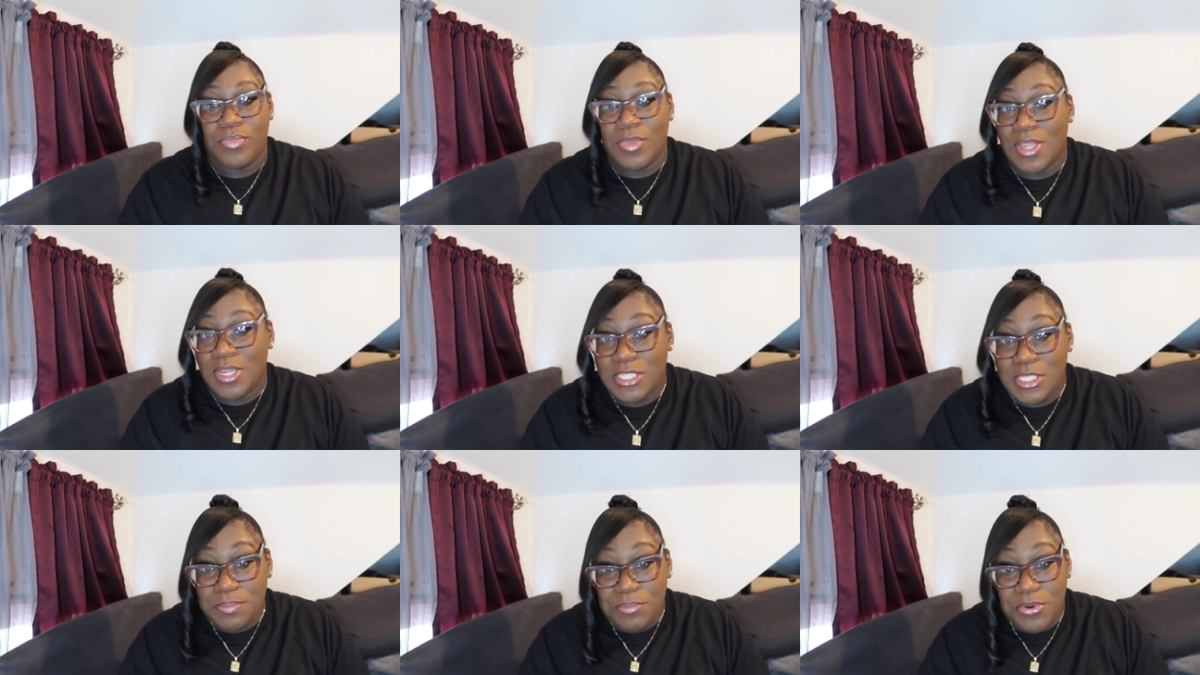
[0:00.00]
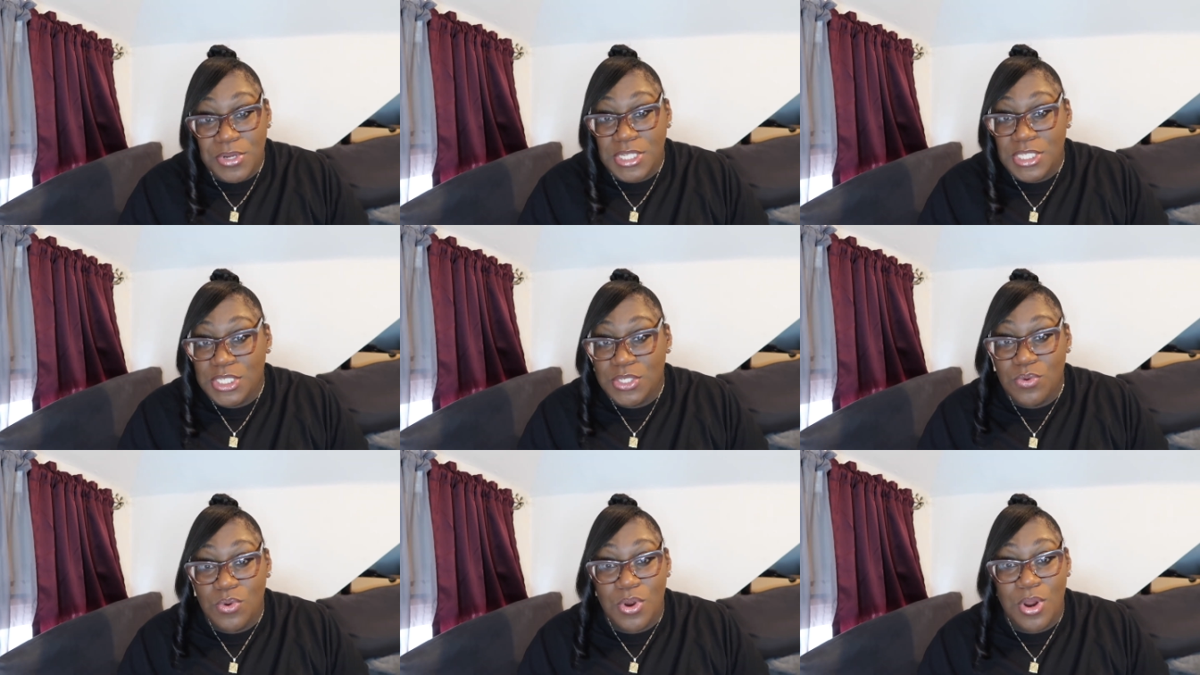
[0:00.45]

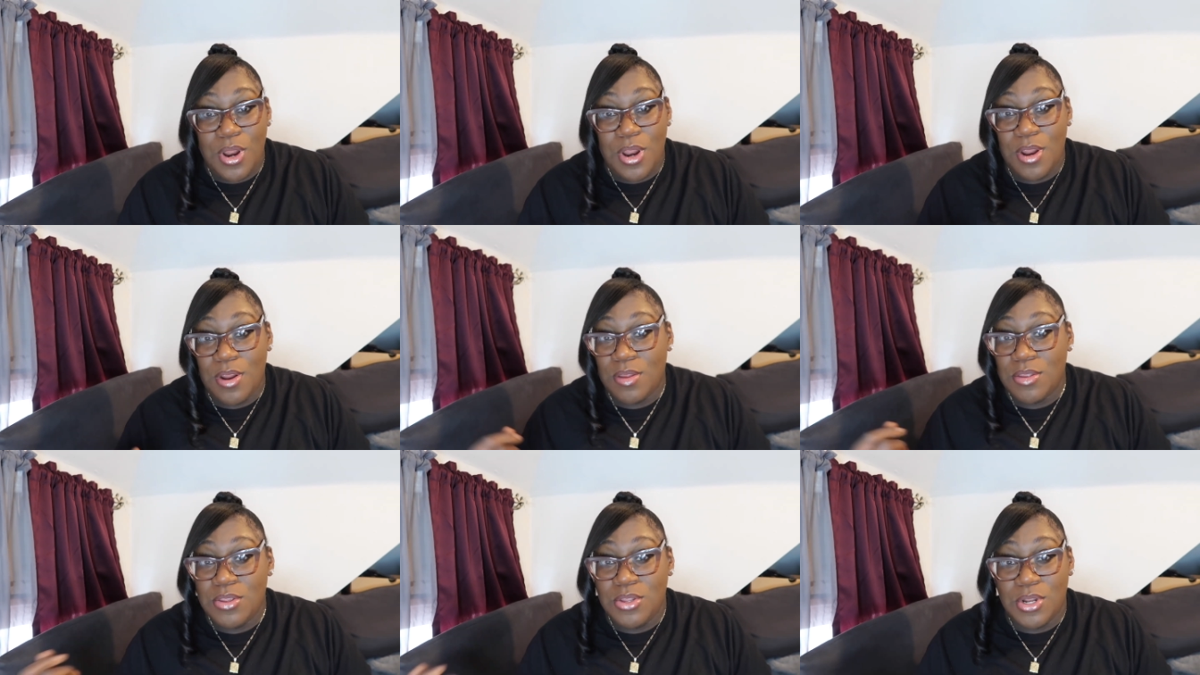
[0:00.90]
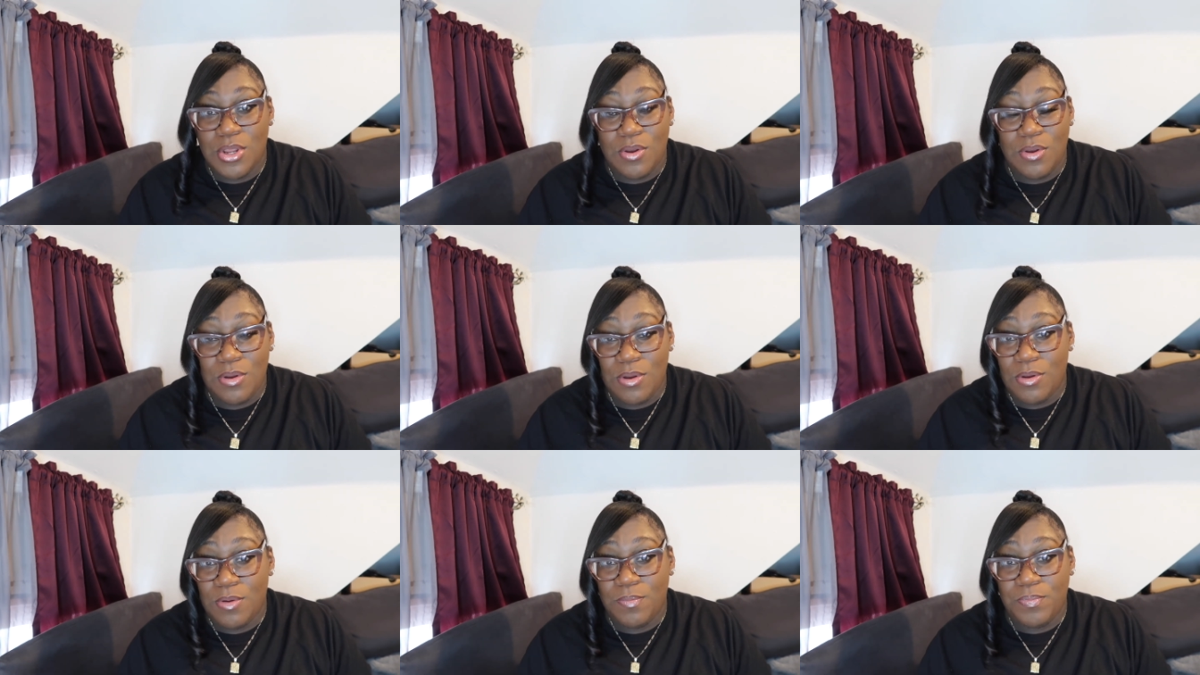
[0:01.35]
spritz or, you
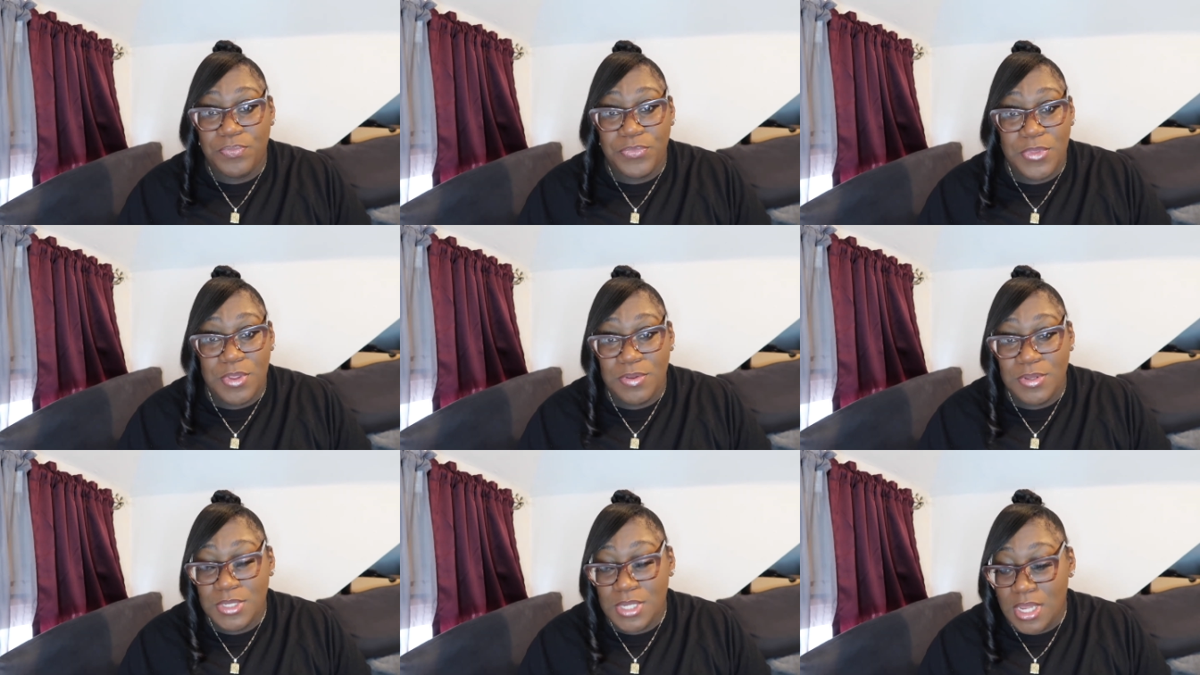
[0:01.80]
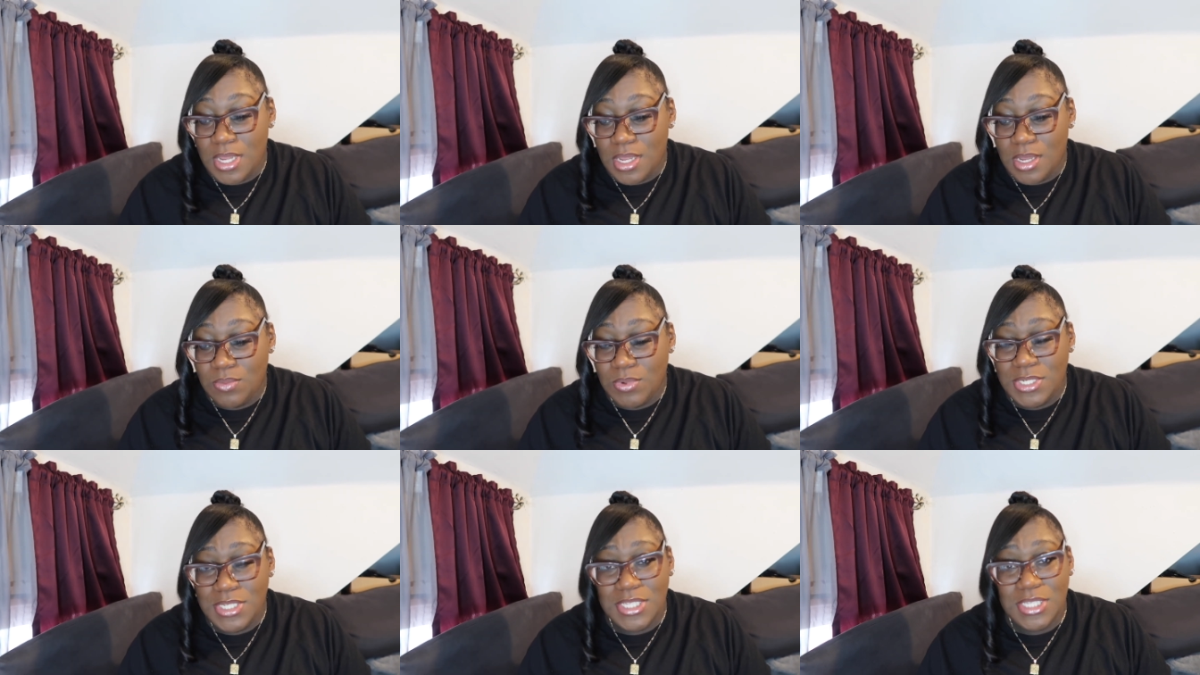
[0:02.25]
know,
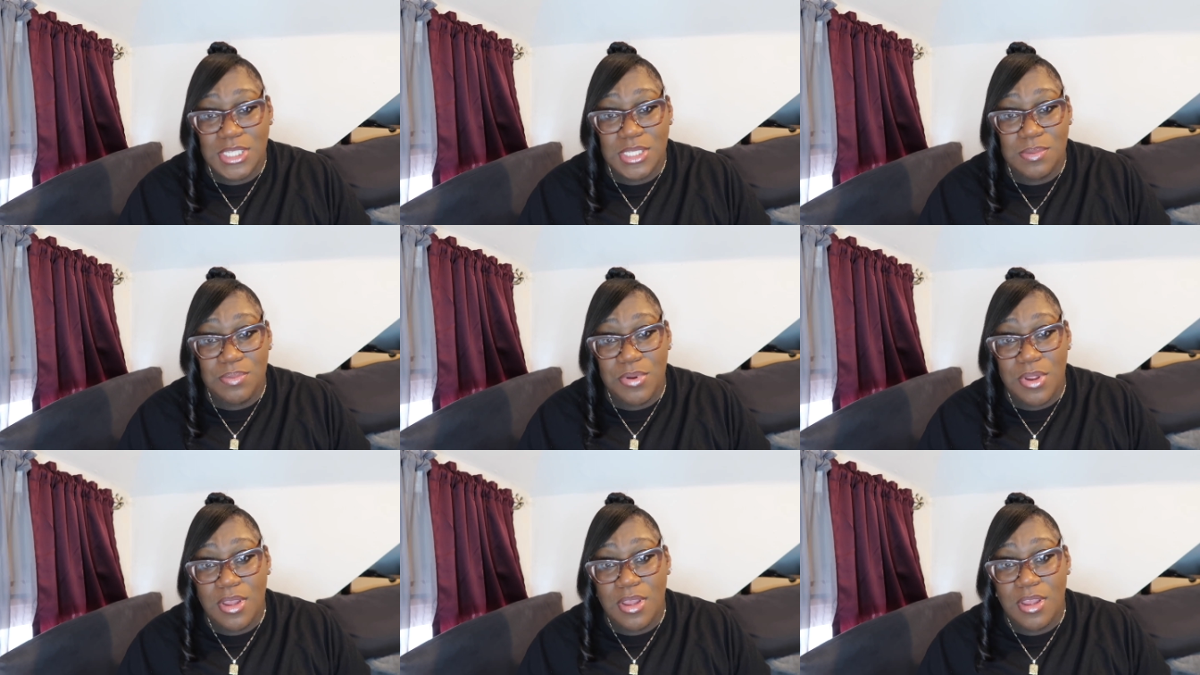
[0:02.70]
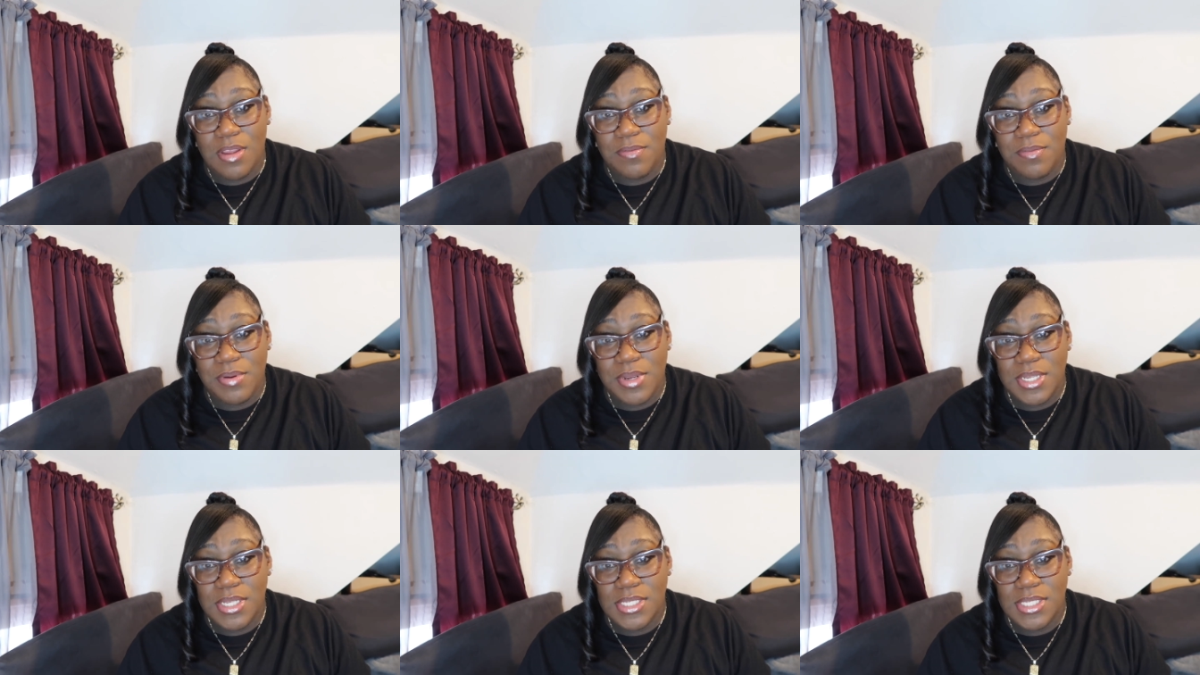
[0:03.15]
what is this,
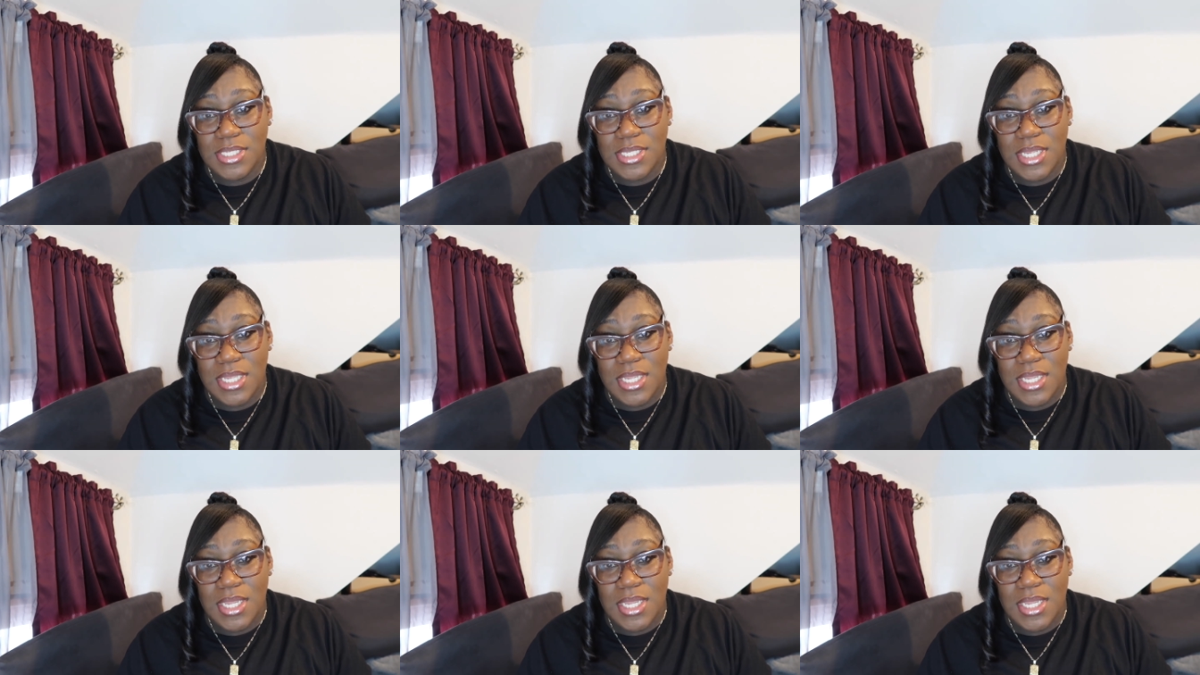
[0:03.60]
freeze,